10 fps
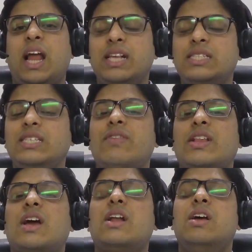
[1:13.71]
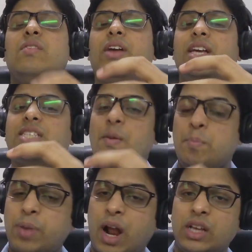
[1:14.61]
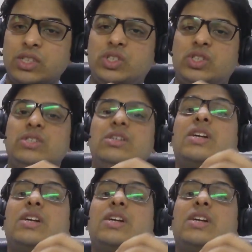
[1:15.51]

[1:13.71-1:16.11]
and see whether when I say branch,